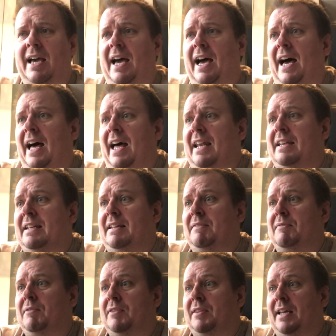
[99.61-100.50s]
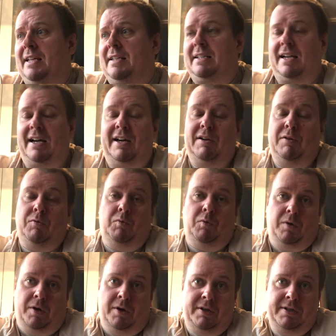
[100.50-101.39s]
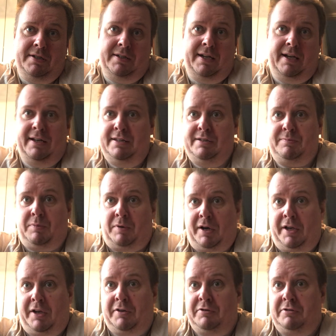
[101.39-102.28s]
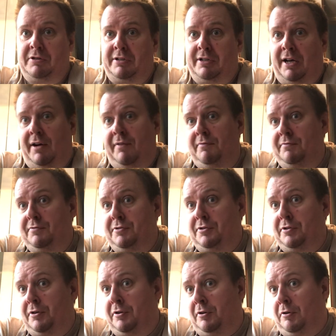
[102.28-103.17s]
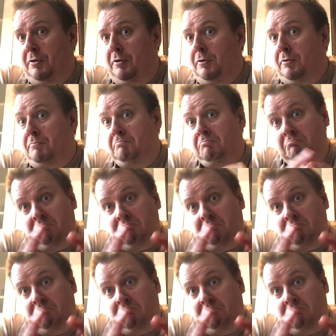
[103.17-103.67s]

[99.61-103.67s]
and even that kind of works and is pretty good stuff. So